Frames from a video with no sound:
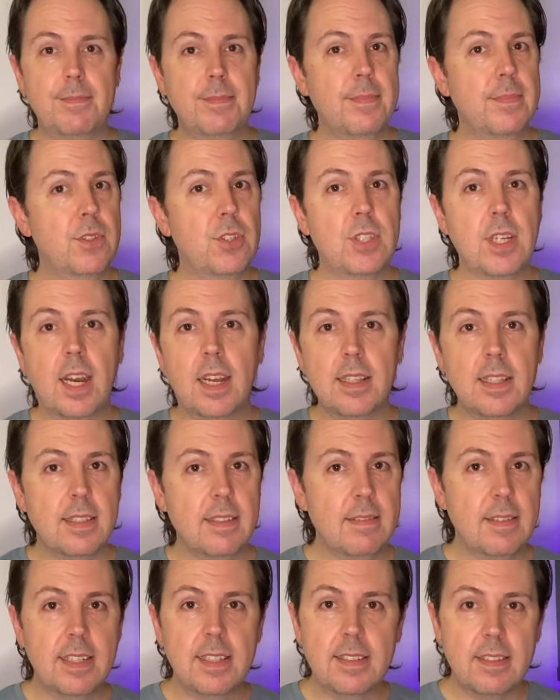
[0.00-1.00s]

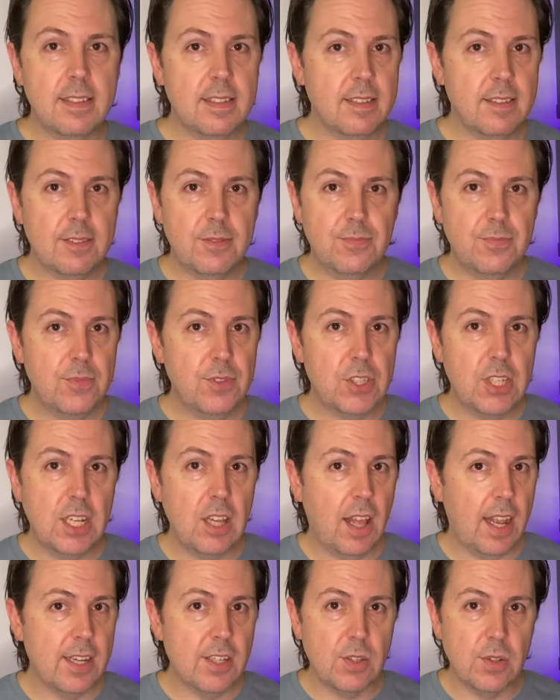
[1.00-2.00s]
Charlotte she
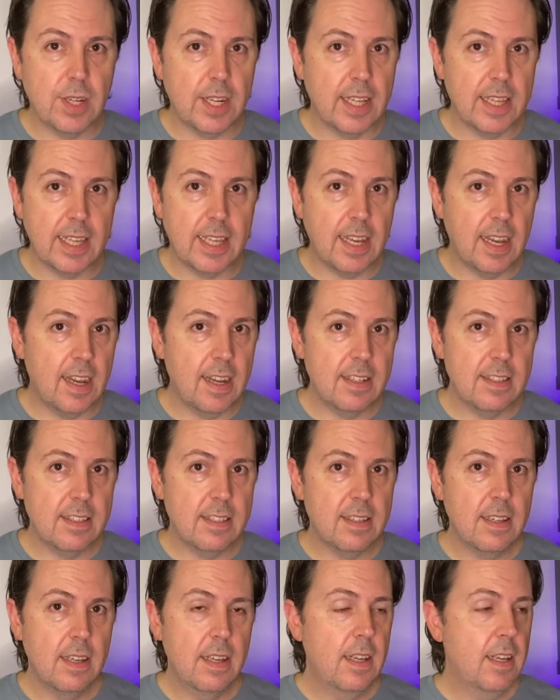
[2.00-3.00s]
likes looking at the
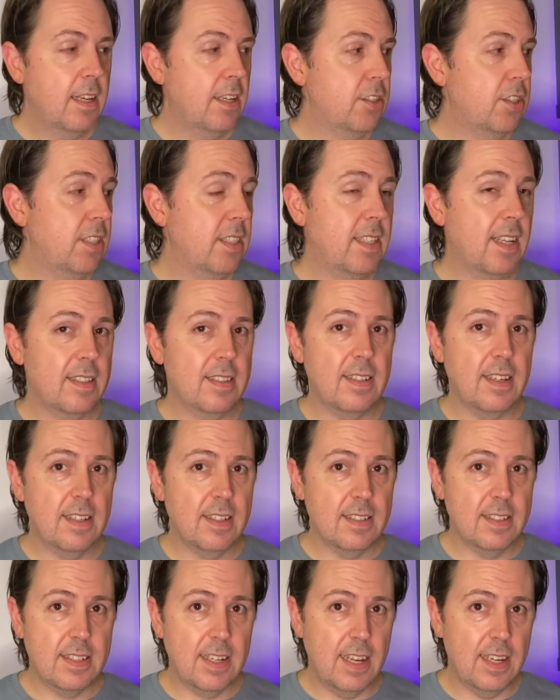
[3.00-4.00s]
cards. She doesn't
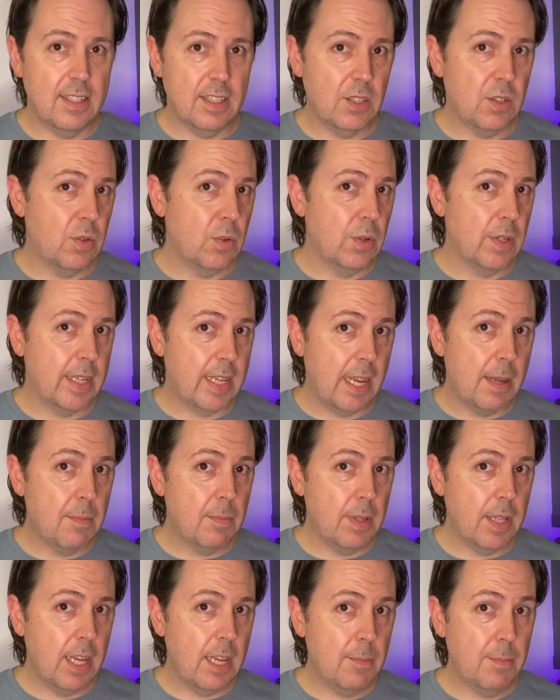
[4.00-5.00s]
understand the core
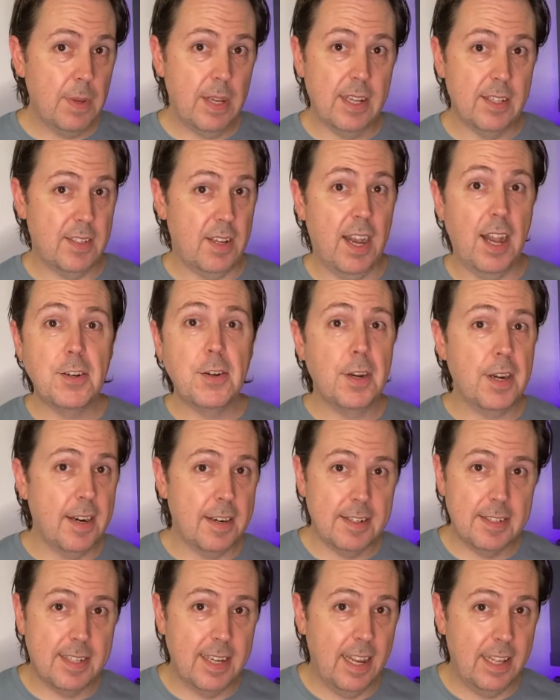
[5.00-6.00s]
gameplay, because I don't
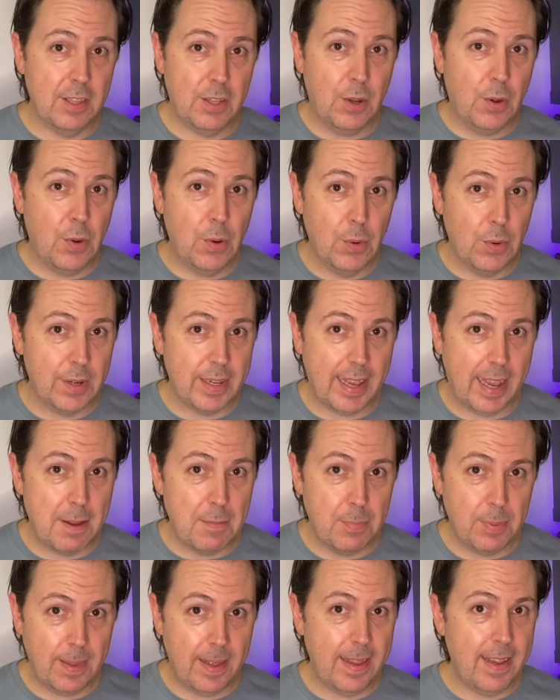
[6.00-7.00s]
understand the core
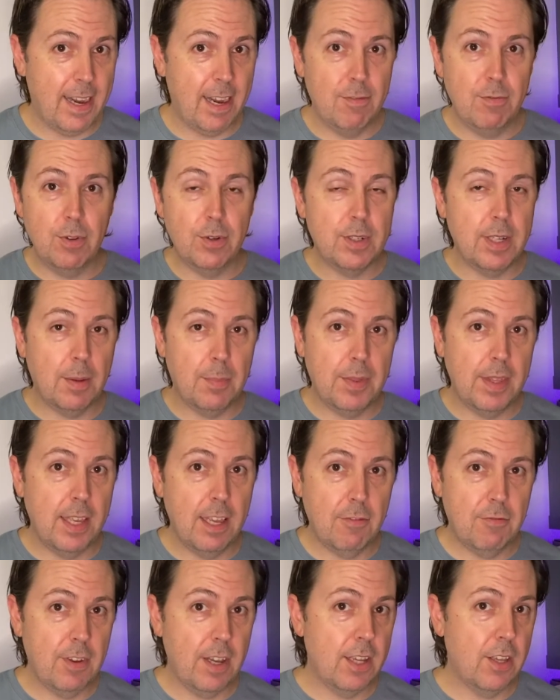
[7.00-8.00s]
gameplay. I've looked up the
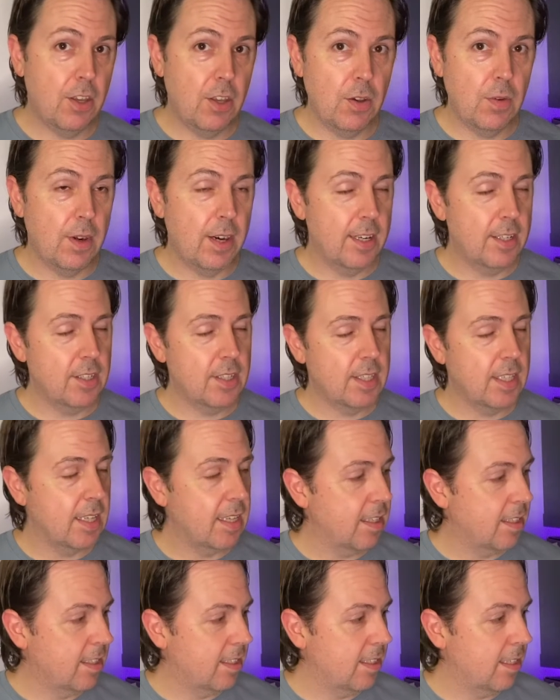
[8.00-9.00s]
FAQ and I just think
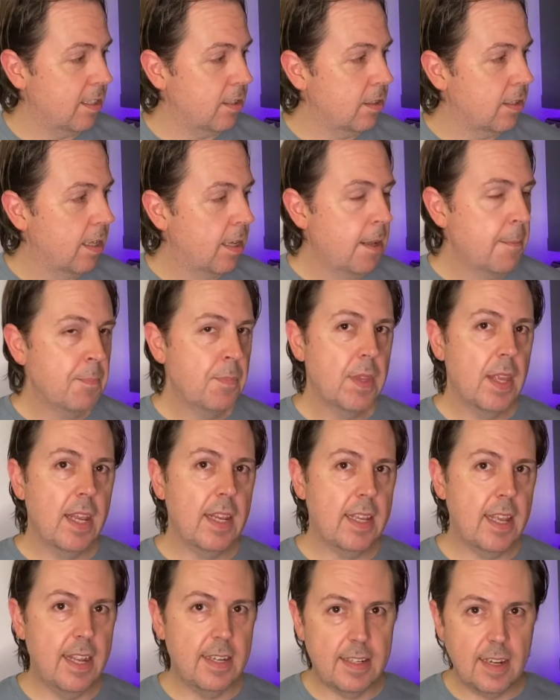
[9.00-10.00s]
it's still,
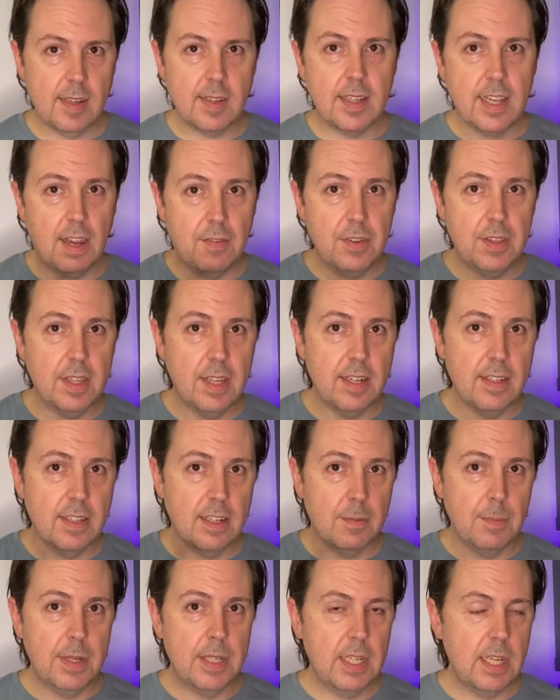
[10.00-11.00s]
it does cover things that
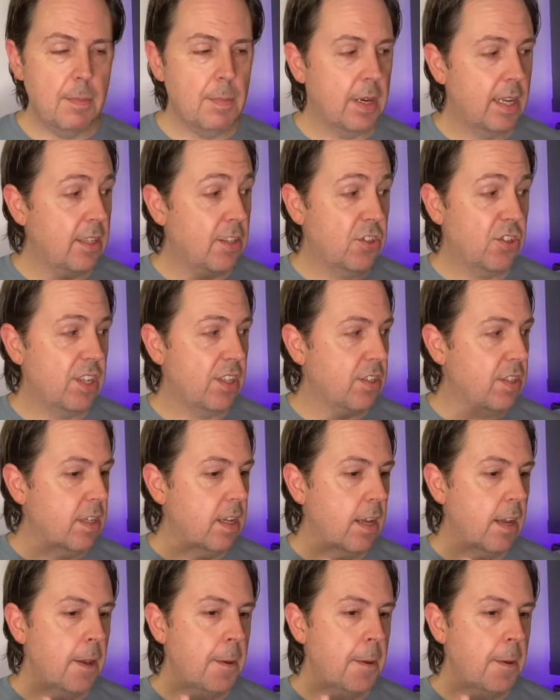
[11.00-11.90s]
are missing, but it's just